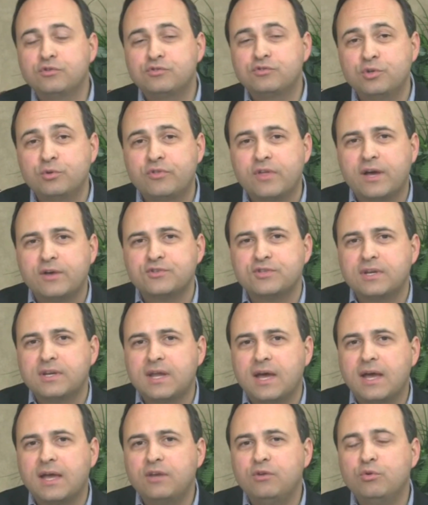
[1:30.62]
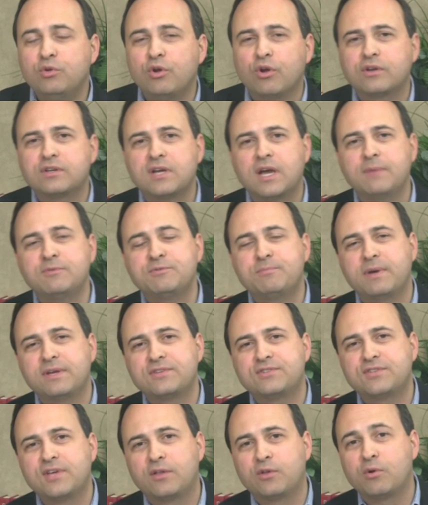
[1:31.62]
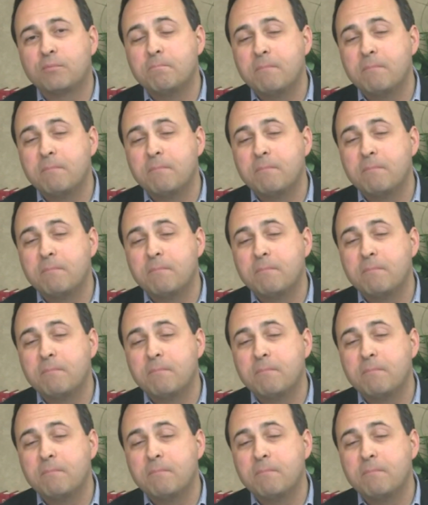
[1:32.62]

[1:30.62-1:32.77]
2009 New York Times bestseller